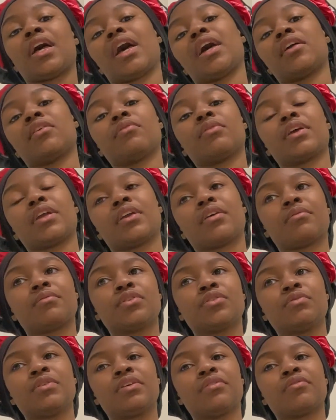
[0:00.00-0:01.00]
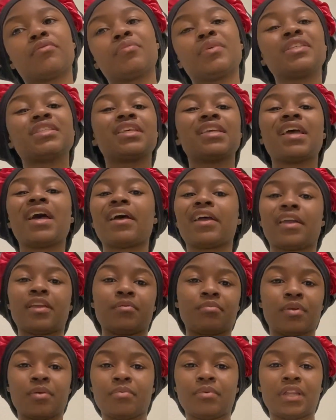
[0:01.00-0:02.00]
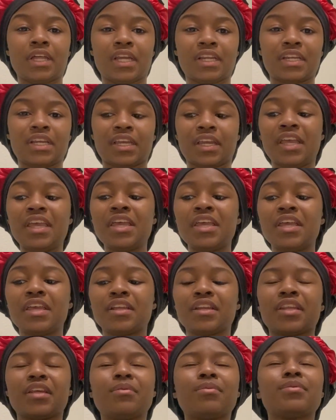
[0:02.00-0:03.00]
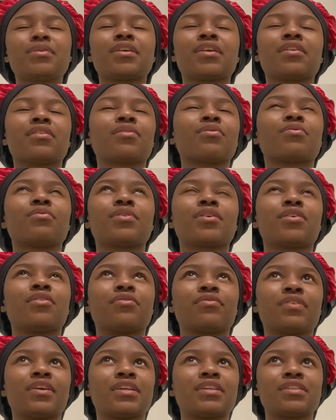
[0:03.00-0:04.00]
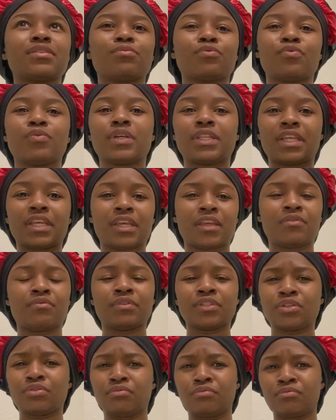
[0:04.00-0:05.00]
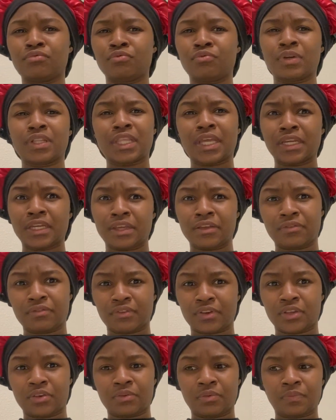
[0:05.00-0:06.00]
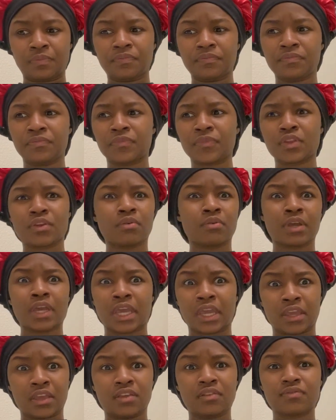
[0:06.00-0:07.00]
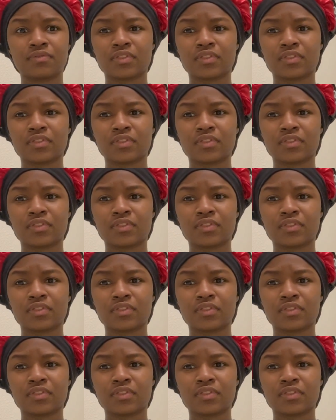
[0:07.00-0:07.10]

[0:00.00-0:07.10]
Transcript: I don't care what you did for me. See, I hate people like that. They be trying to fool in your face what they did for you. Okay.